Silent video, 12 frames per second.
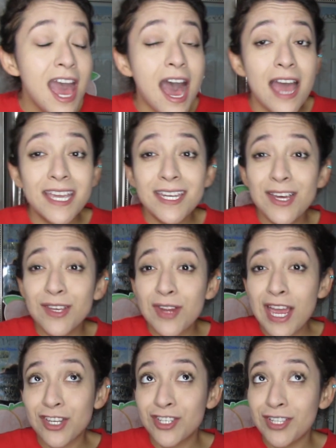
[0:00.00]
I can
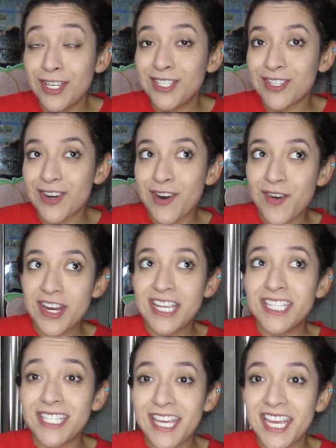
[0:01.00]
actually start already
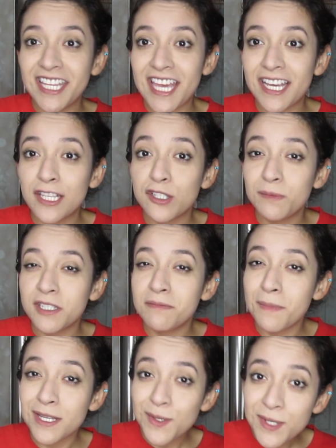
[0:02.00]
seeing like a little bit of
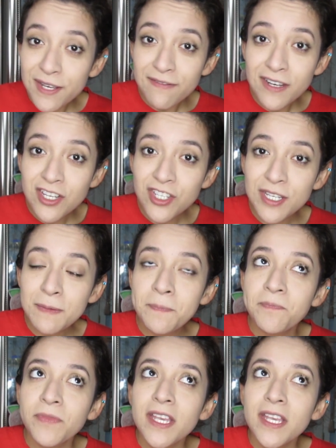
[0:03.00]
muscle definition,